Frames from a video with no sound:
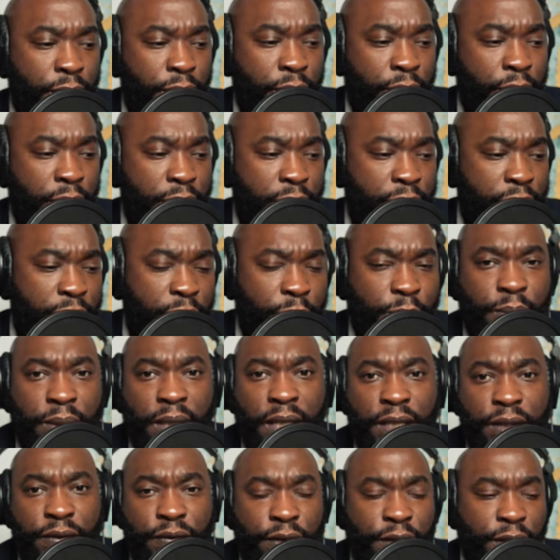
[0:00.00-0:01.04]
This is a
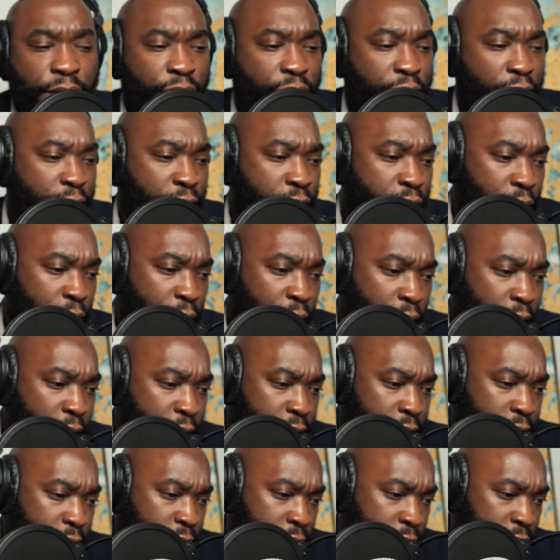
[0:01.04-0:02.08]
place for the
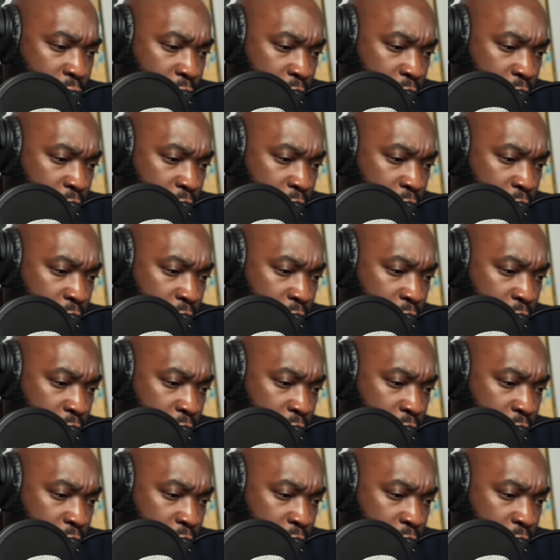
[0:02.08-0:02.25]
victorious.